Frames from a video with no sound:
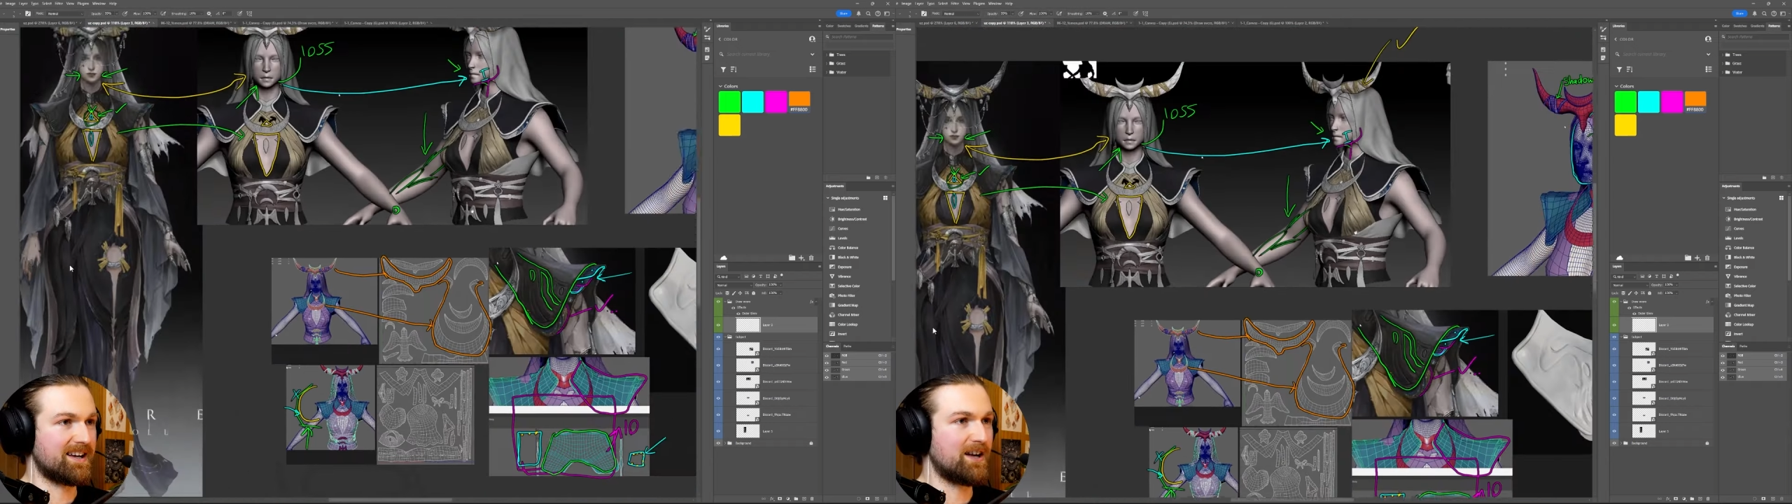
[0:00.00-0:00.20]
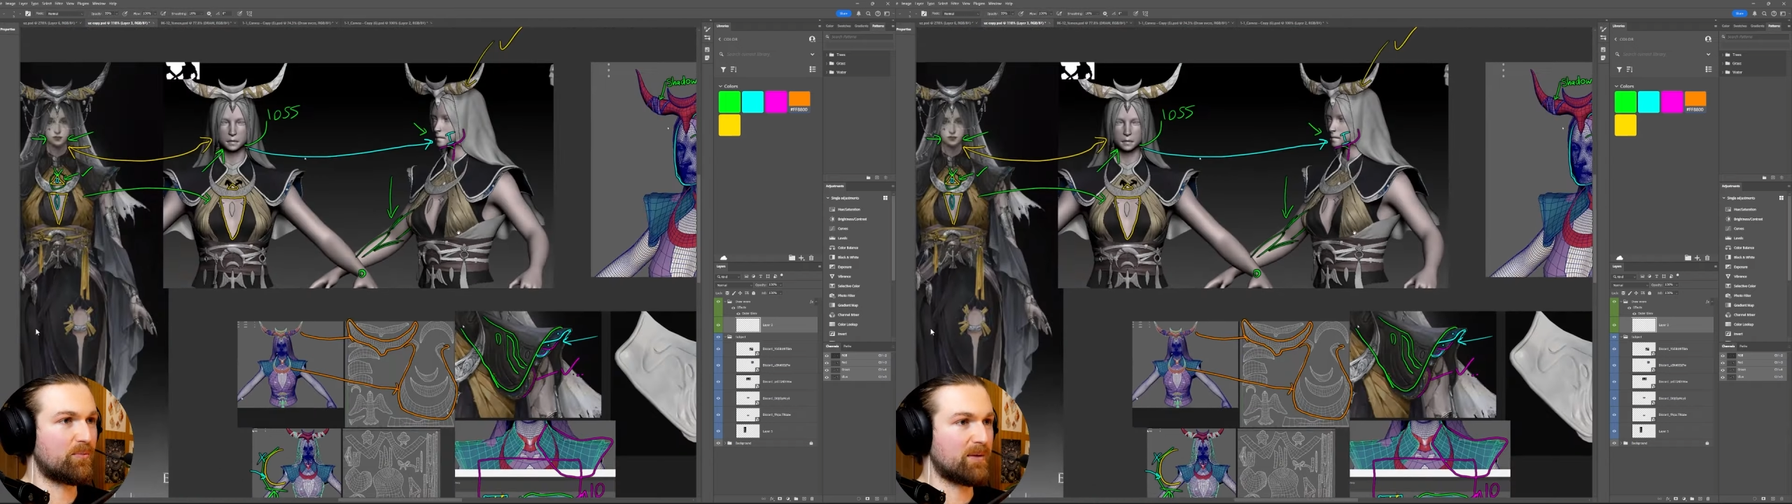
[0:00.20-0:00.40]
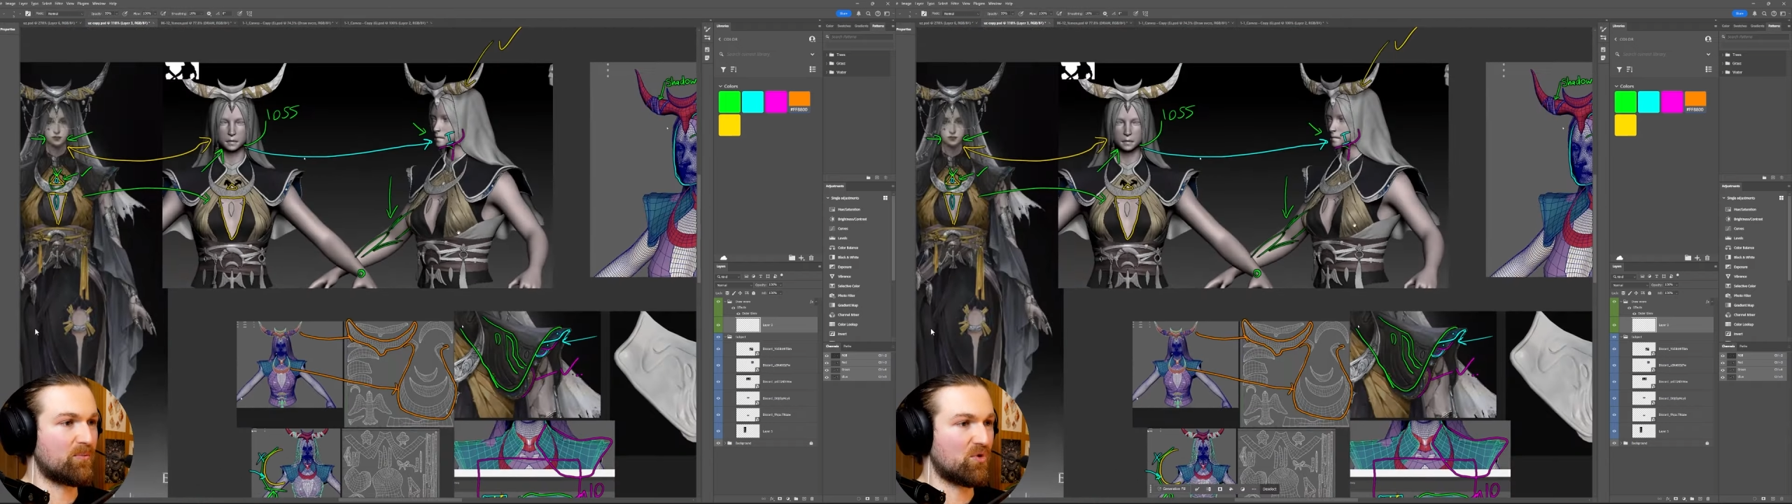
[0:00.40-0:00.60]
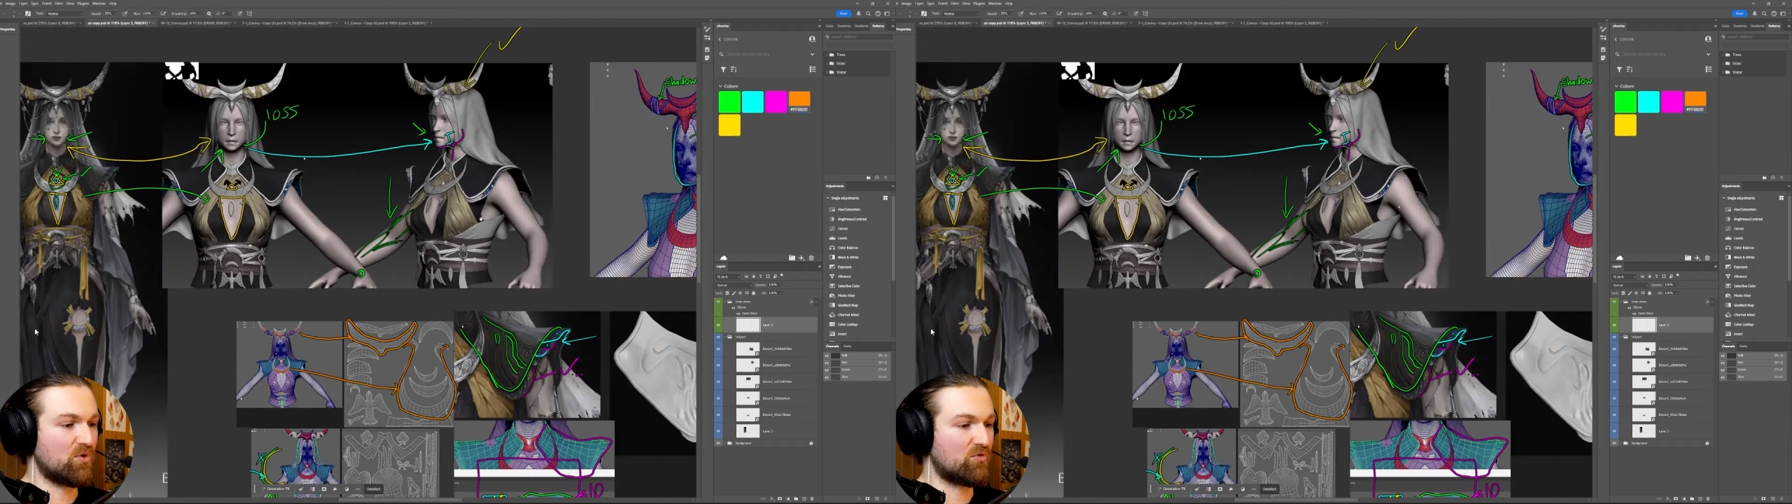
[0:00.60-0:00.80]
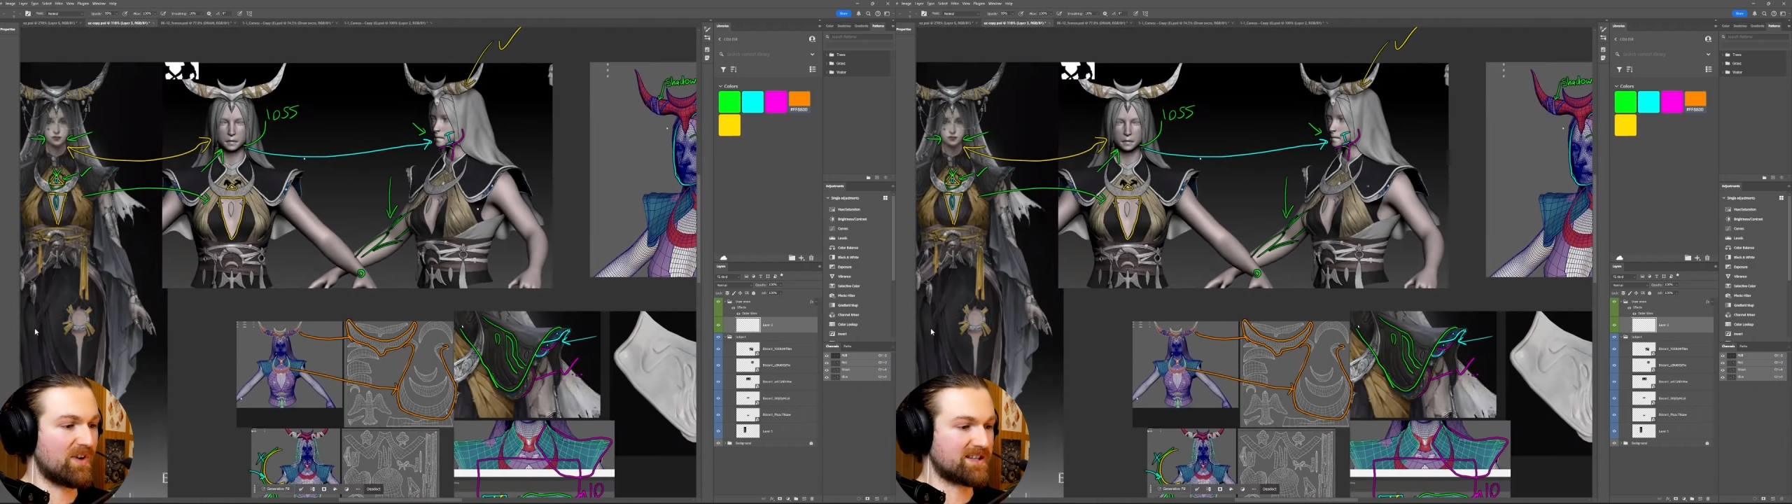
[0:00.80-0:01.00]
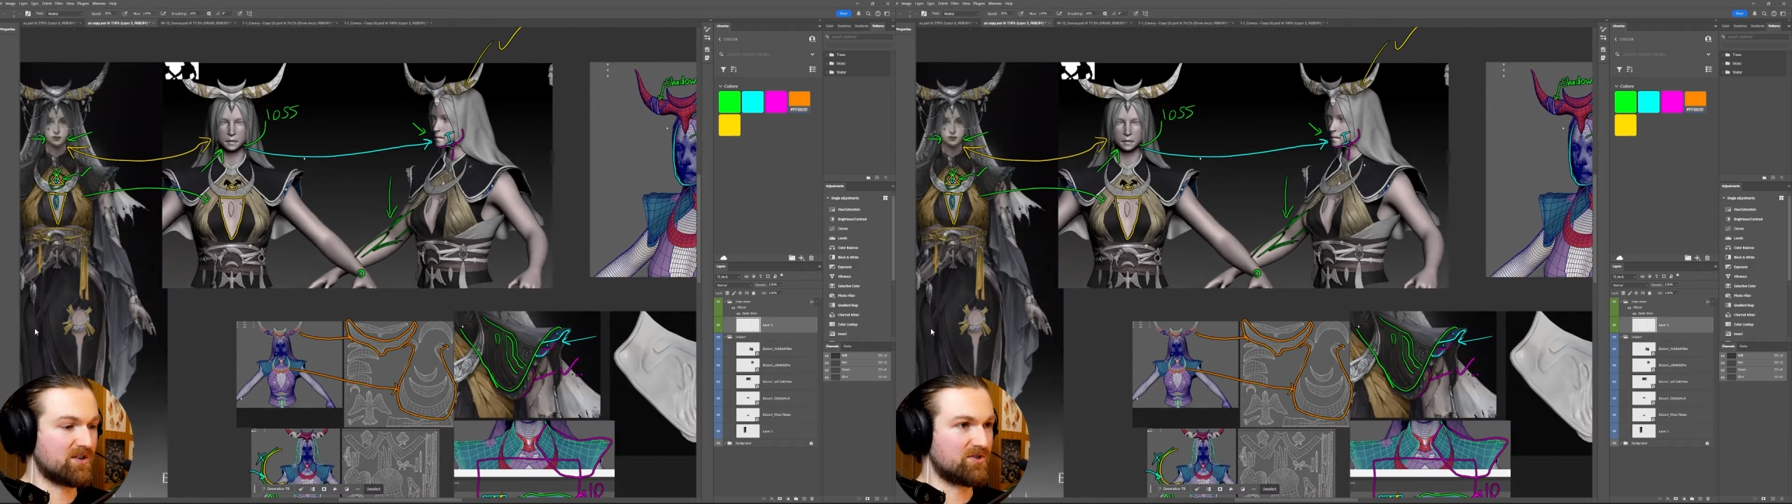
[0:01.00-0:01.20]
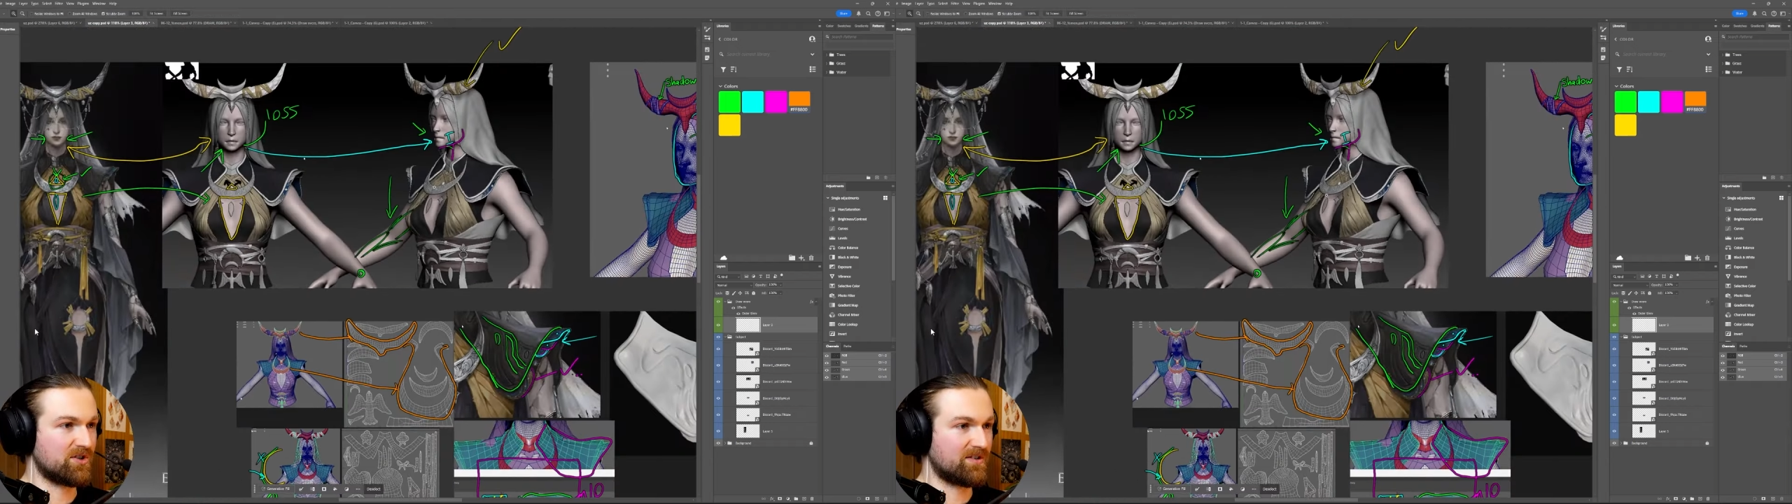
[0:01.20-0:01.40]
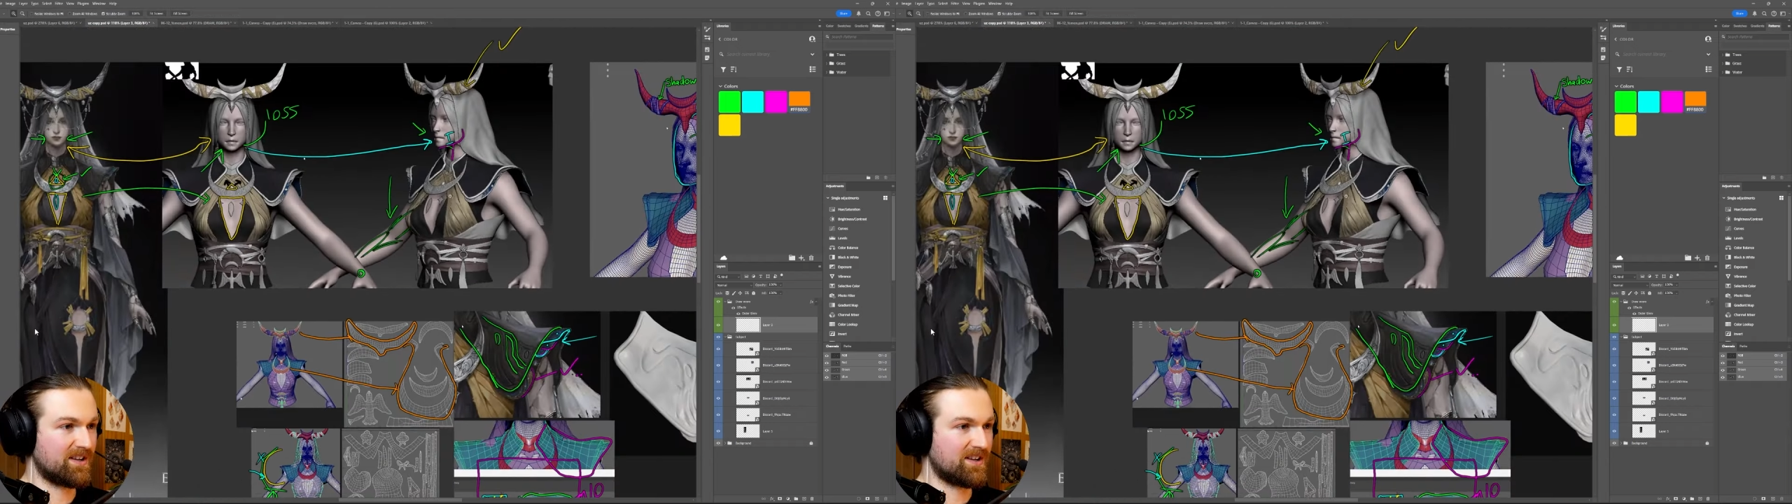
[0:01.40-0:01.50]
a little bit more resolution.